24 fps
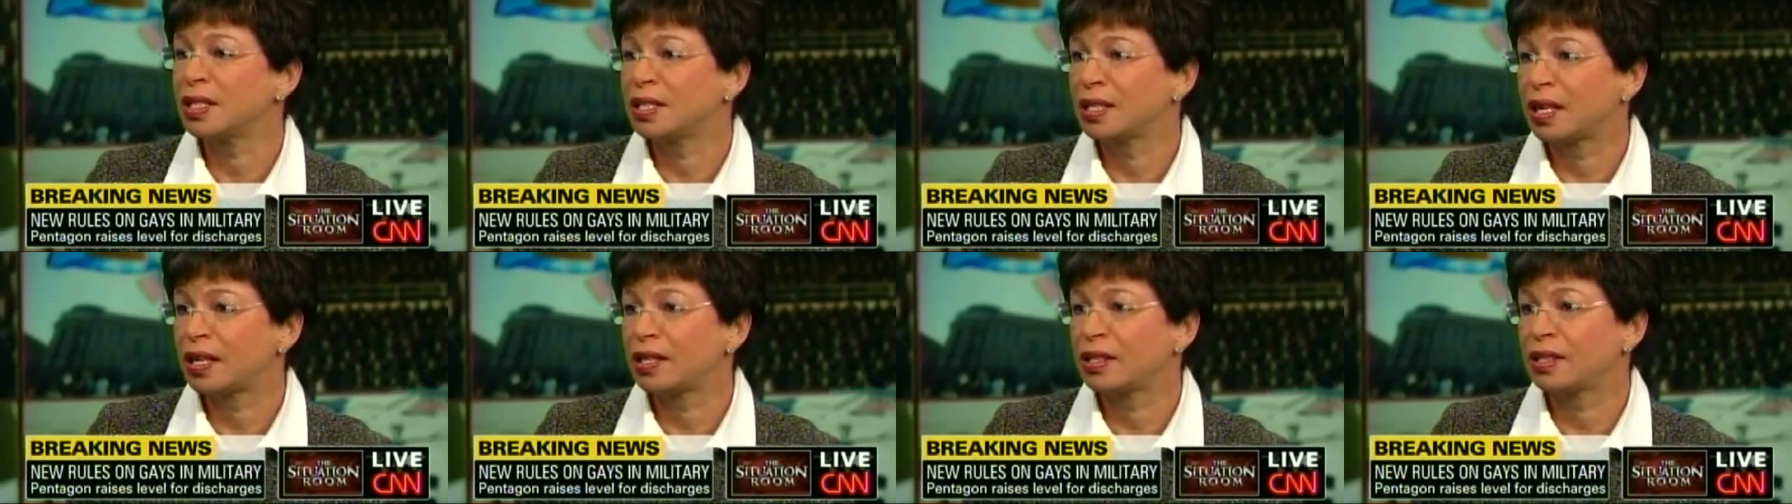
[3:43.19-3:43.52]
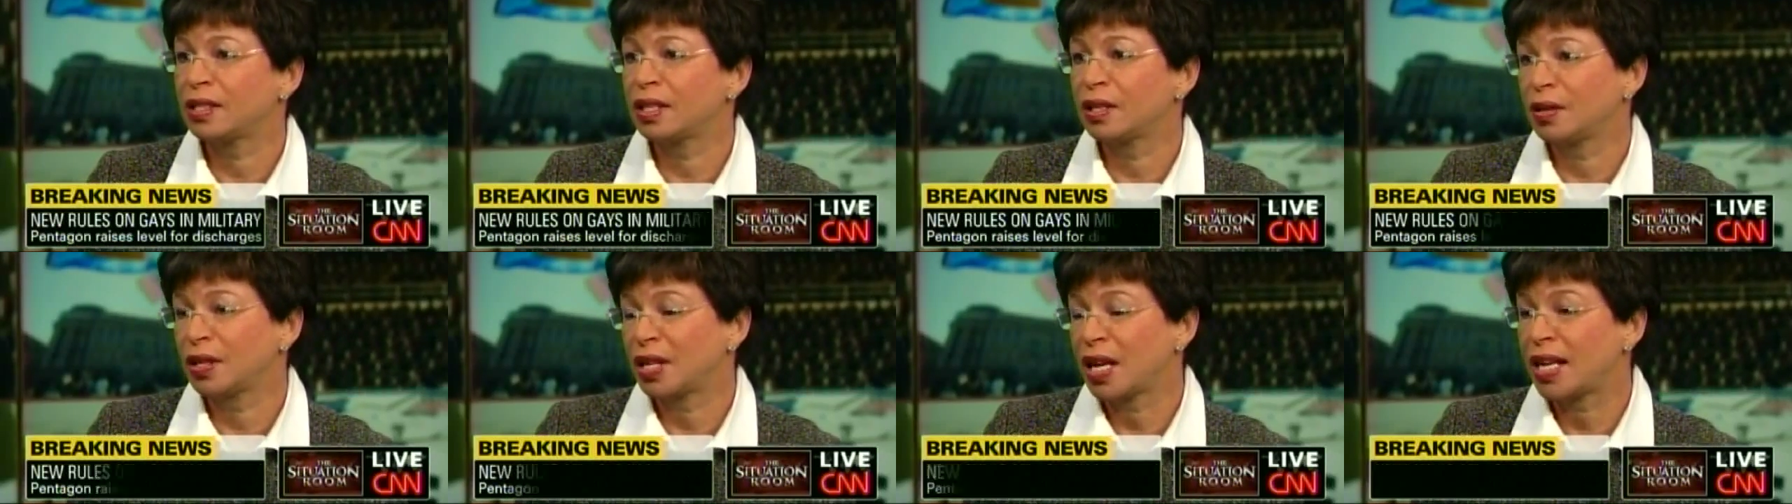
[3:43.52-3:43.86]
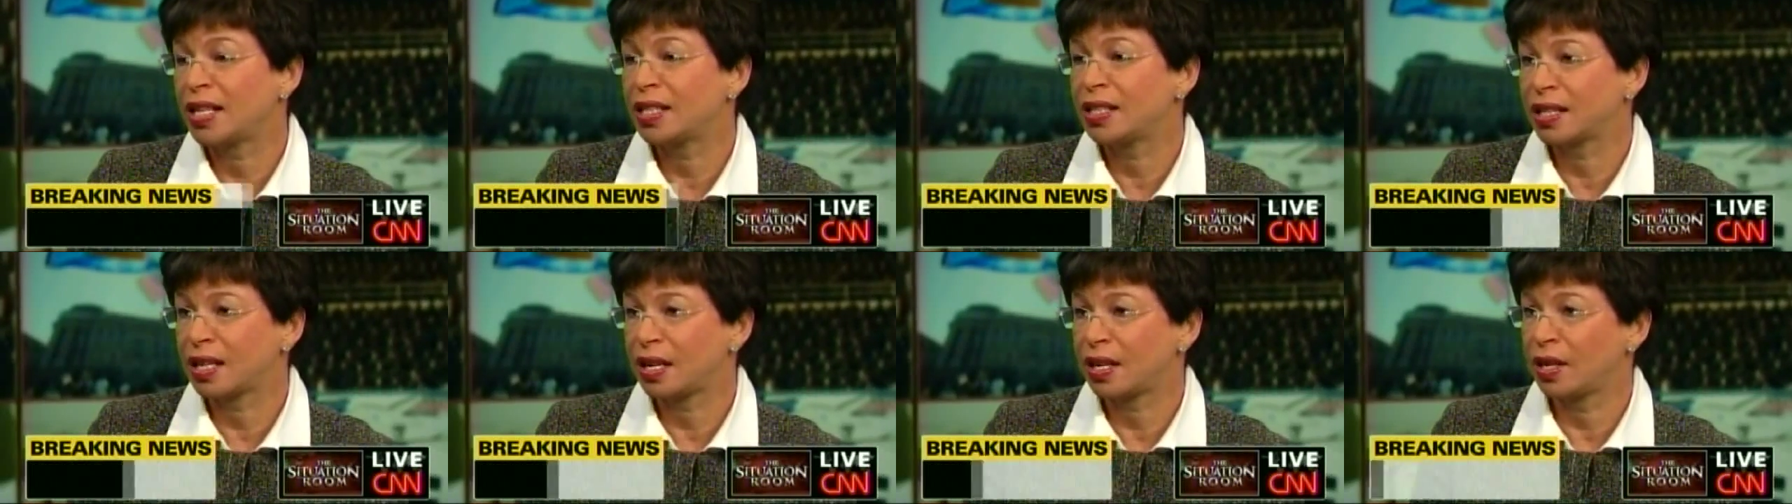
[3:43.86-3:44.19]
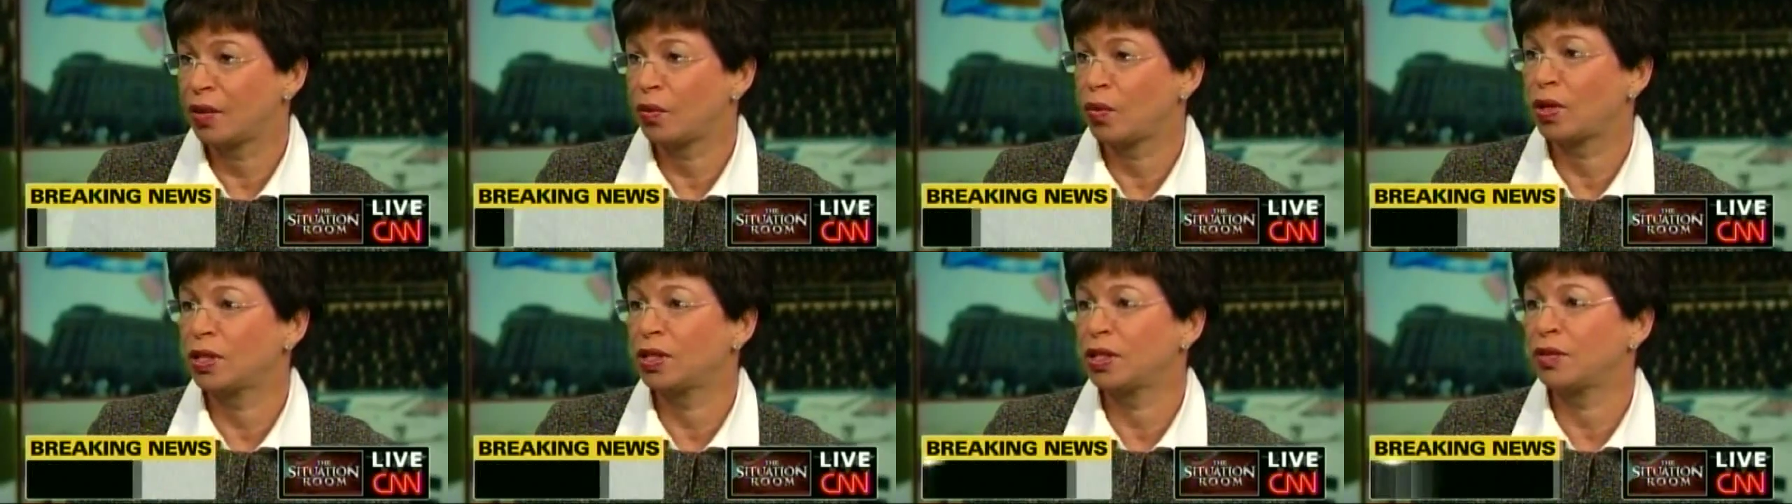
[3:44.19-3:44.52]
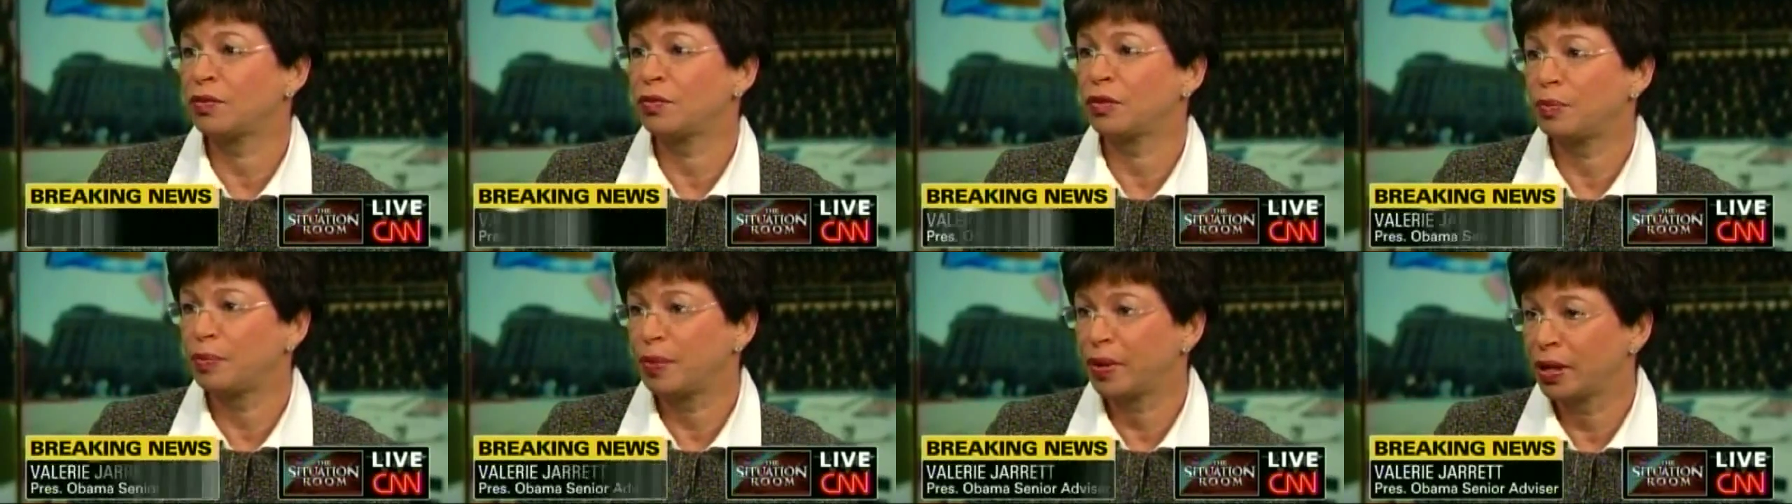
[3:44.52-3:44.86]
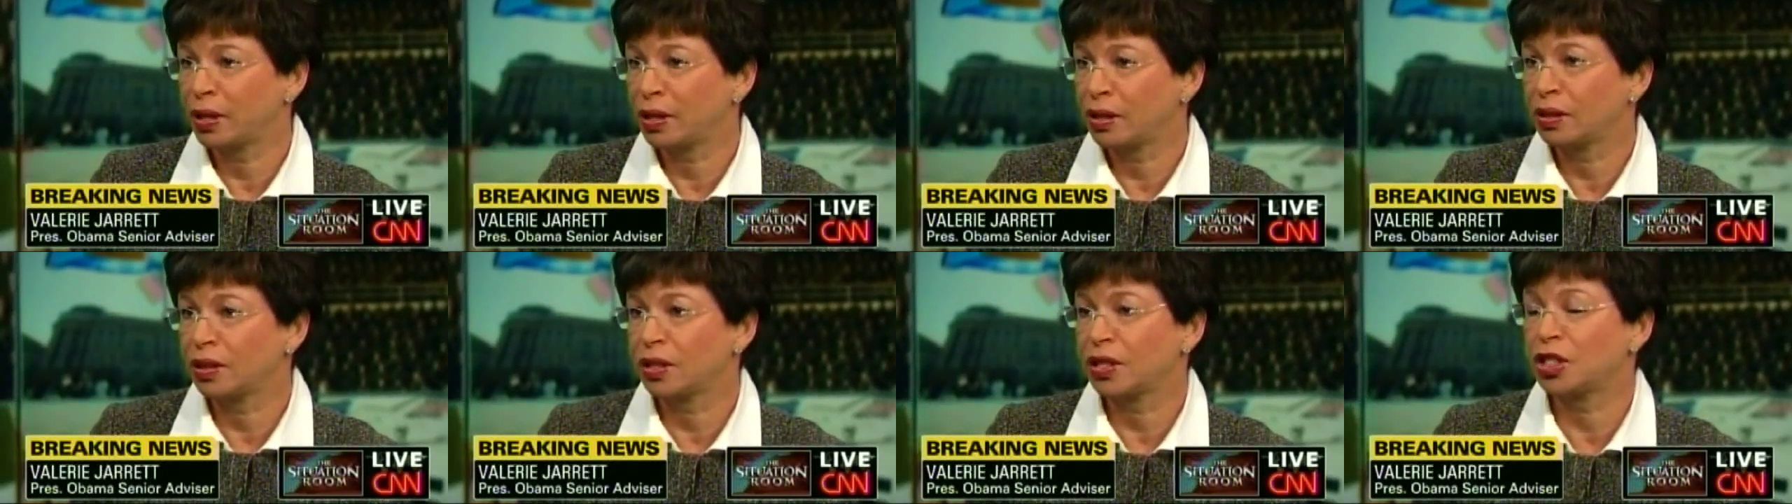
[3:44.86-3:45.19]
has said he wants it
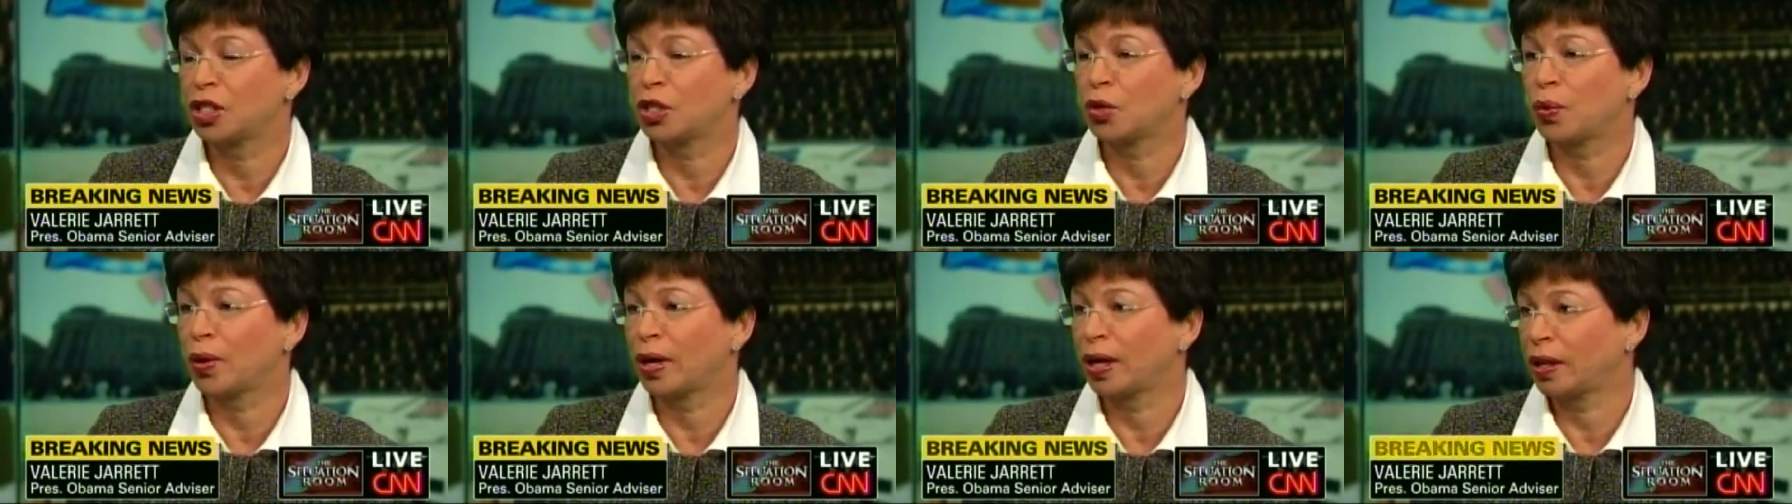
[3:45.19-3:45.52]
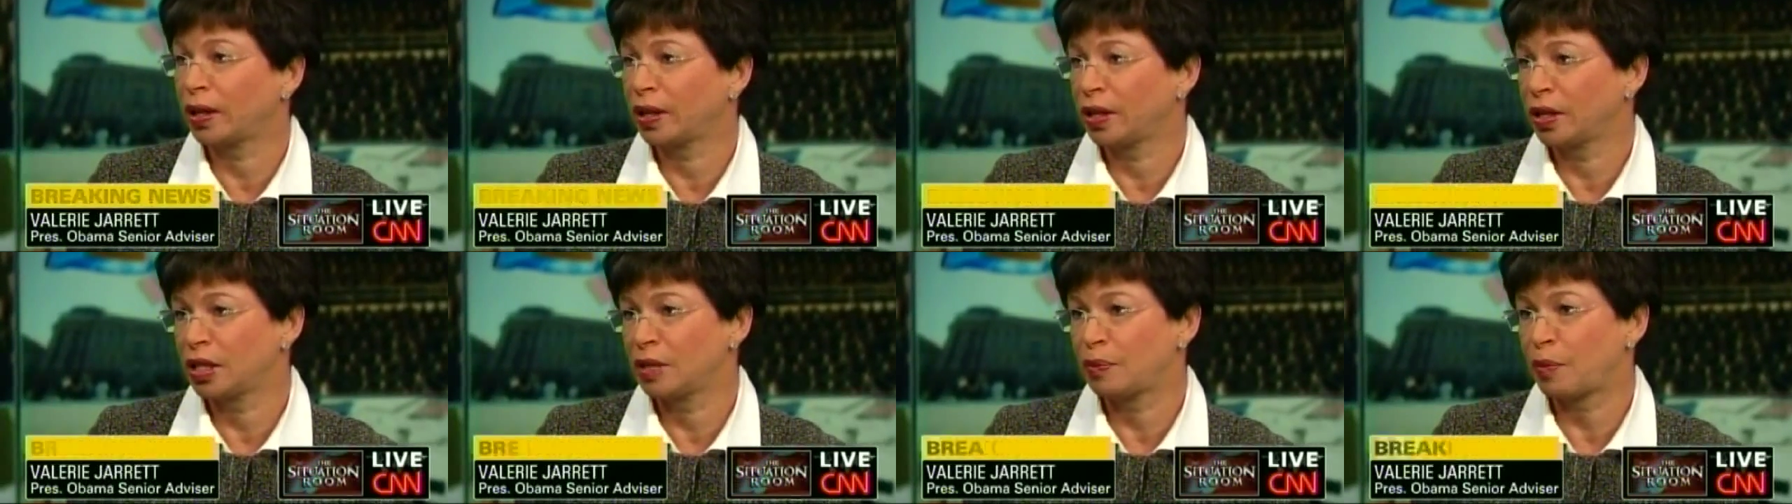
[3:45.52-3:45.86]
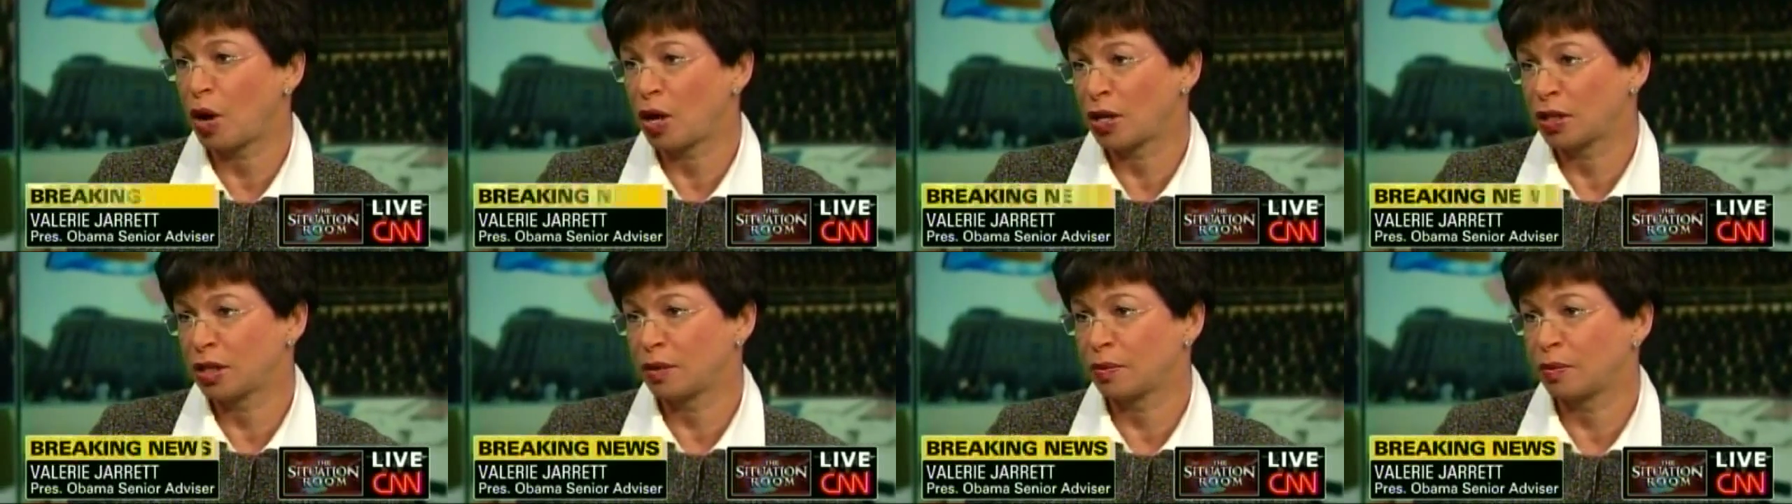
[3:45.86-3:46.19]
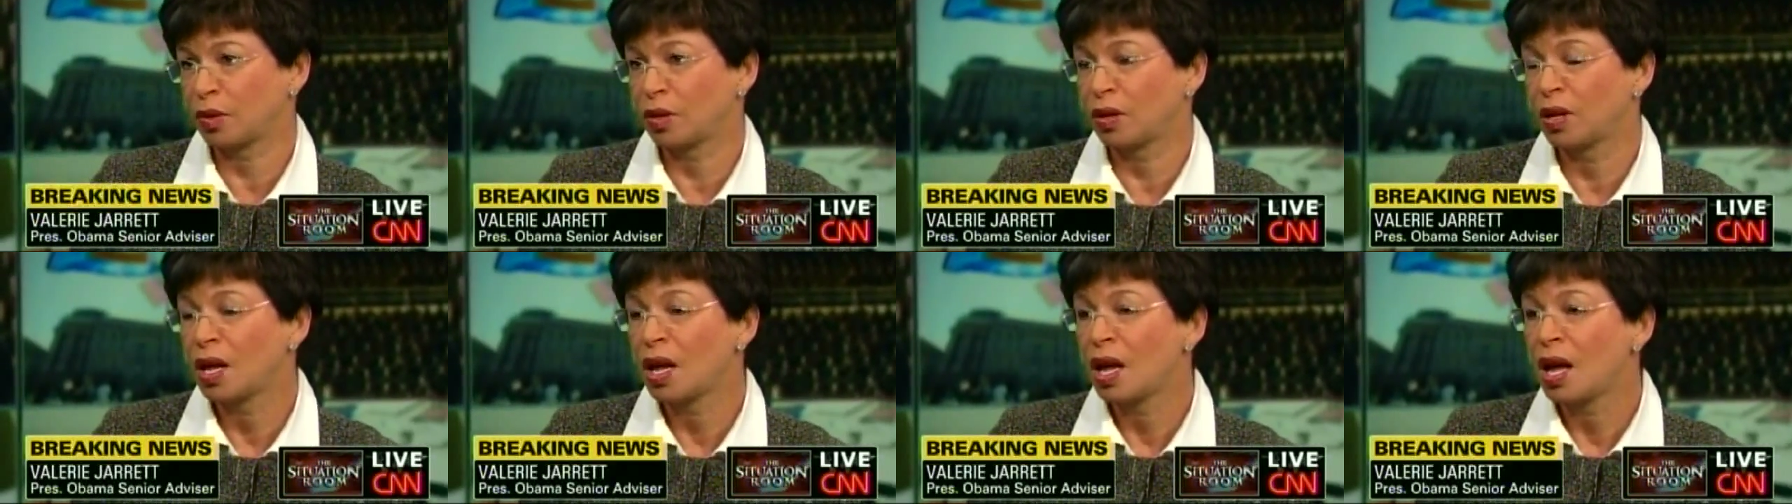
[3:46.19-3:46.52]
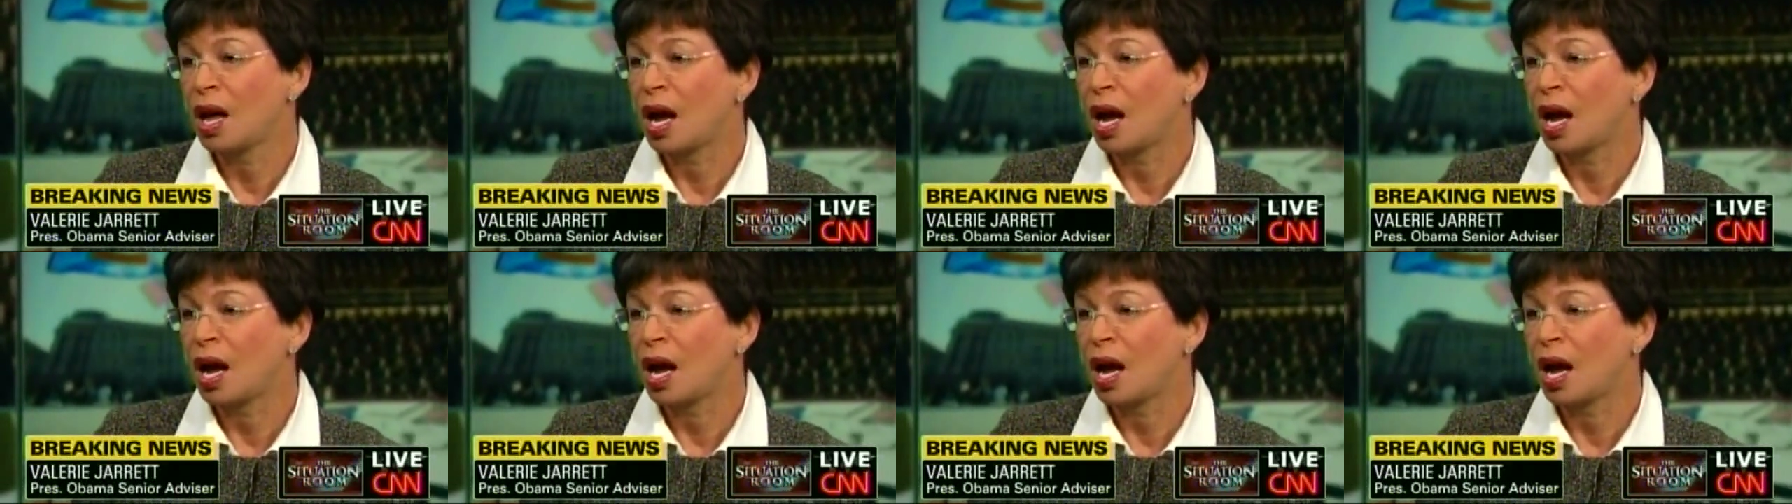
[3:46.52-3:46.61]
repealed as quickly as possible.